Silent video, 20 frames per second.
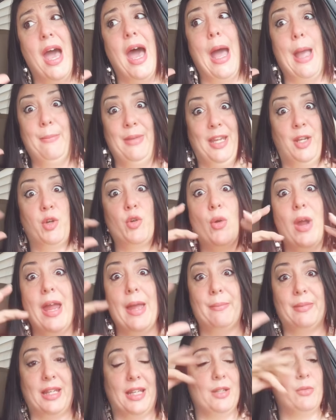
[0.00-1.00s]
I mean
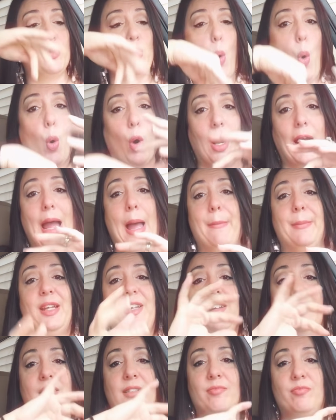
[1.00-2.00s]
crammed, like it was
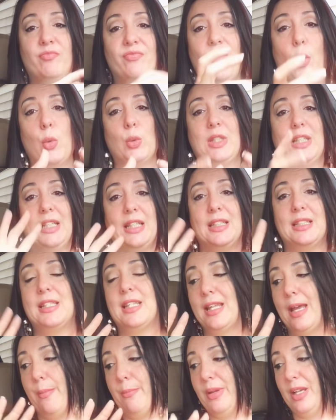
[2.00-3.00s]
origami folded into
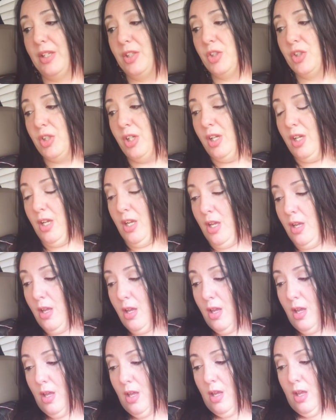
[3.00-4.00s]
that bag.
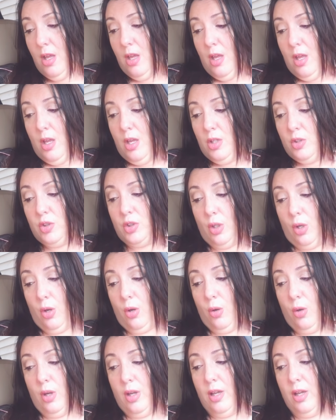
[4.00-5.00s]

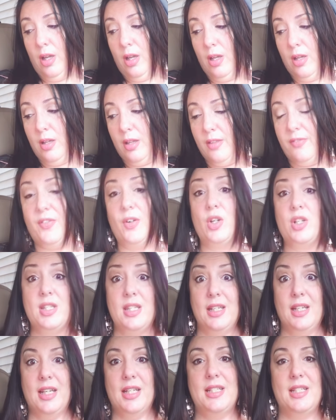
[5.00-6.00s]
So first
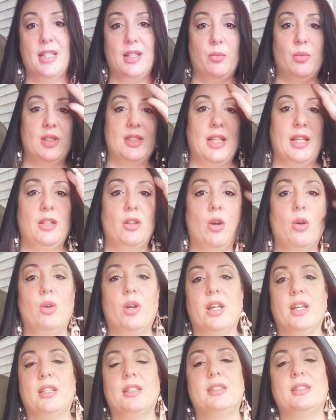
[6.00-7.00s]
thing I did was I
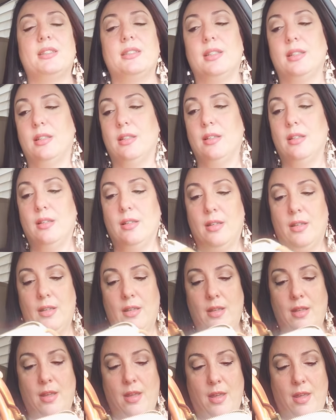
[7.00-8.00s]
noticed
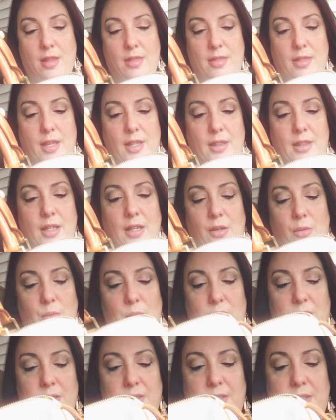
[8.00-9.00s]
that there
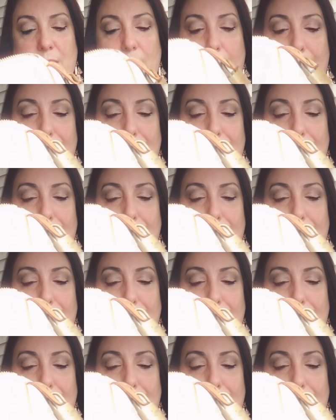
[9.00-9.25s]
was